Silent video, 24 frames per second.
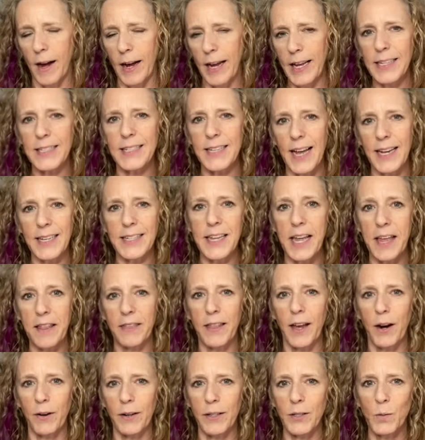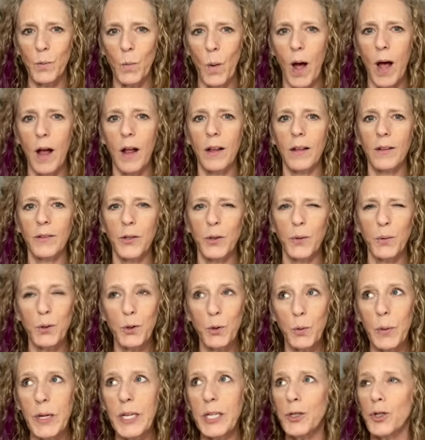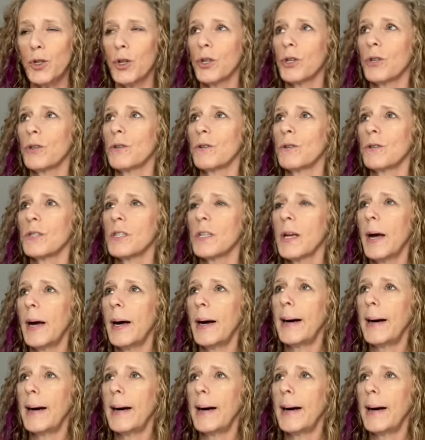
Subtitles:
insects in there as well, tweezers.